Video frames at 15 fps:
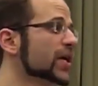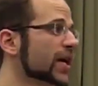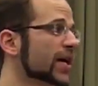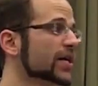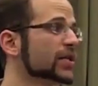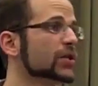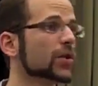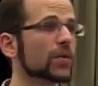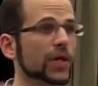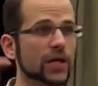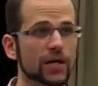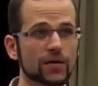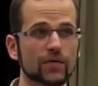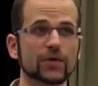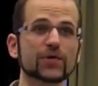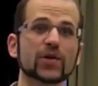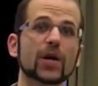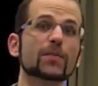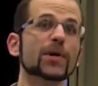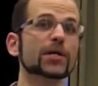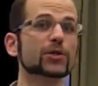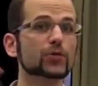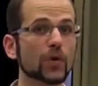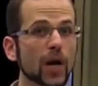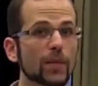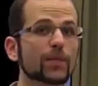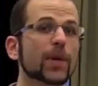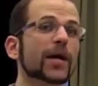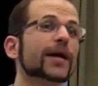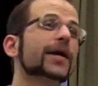that your recovery time may
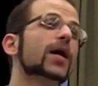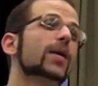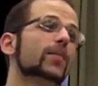drop by a